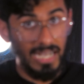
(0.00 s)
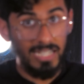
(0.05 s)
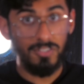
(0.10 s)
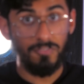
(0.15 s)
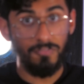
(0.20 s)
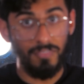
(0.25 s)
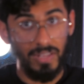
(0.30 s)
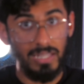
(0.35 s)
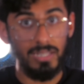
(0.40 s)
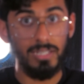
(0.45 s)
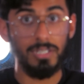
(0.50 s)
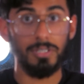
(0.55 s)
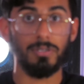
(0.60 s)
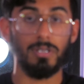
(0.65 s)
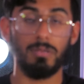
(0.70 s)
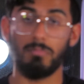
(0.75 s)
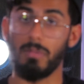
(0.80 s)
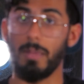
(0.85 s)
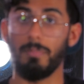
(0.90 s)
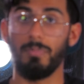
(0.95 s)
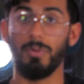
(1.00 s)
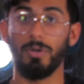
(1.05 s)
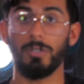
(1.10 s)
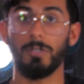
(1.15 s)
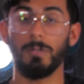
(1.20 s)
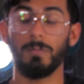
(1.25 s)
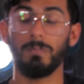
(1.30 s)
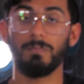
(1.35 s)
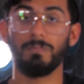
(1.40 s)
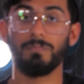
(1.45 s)
that's failure in my
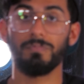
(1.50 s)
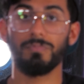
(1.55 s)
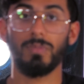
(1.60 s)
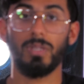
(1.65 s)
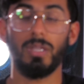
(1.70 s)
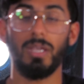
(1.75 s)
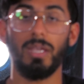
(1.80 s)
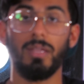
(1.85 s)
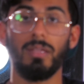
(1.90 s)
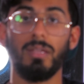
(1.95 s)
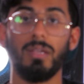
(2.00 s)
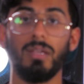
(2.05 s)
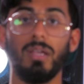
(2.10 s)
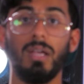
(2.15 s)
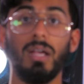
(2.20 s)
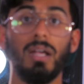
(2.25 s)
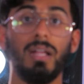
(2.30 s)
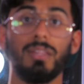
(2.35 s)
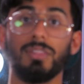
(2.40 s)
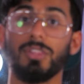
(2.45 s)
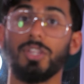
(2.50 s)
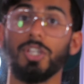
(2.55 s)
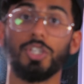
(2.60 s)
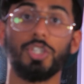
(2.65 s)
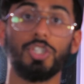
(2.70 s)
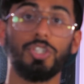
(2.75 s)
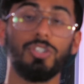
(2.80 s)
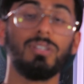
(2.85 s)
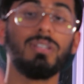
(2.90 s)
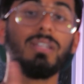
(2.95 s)
book. Okay. They
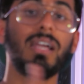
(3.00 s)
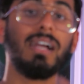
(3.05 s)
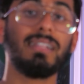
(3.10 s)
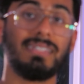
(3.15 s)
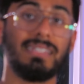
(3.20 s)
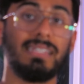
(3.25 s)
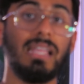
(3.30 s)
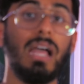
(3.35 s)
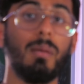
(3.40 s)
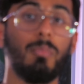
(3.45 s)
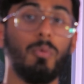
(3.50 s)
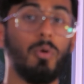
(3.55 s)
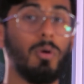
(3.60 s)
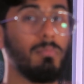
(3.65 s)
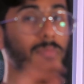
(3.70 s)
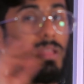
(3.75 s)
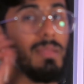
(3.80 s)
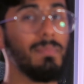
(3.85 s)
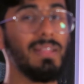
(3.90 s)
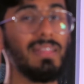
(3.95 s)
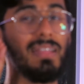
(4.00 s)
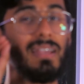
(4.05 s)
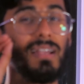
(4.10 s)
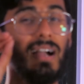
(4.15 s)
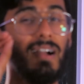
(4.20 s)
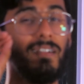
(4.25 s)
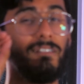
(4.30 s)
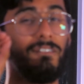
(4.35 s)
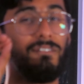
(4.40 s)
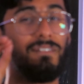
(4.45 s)
should not stop. Or maybe they
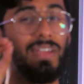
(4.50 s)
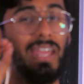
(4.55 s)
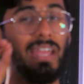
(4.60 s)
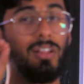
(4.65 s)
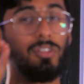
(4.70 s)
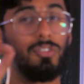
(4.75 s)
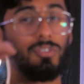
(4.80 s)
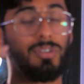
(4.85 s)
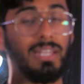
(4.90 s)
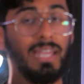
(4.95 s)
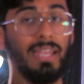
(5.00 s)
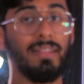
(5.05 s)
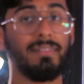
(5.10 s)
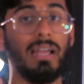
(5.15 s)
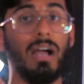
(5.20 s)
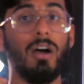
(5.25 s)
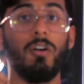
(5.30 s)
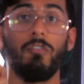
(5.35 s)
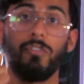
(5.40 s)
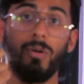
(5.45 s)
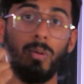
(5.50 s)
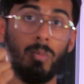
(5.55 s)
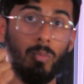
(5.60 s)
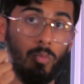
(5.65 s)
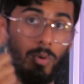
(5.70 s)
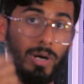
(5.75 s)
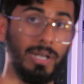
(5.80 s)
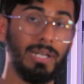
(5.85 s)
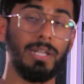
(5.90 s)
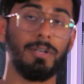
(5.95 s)
got failed or kicked out
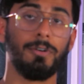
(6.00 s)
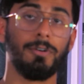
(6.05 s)
from one